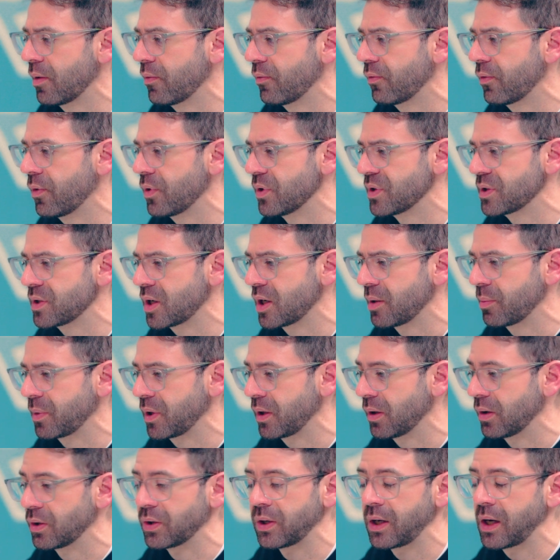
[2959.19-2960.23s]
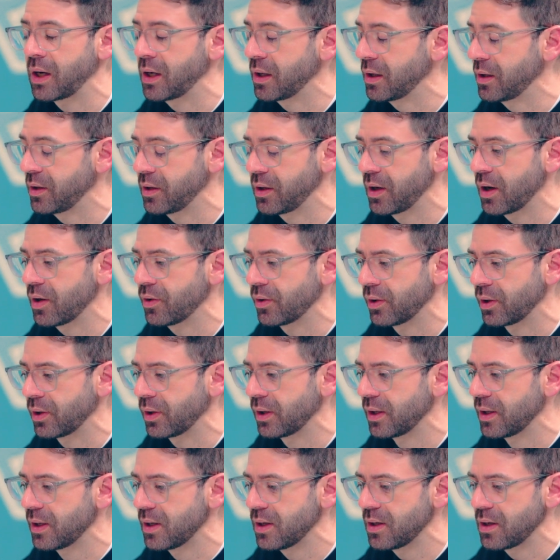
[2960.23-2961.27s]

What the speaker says: for the Startup Guild and any of the other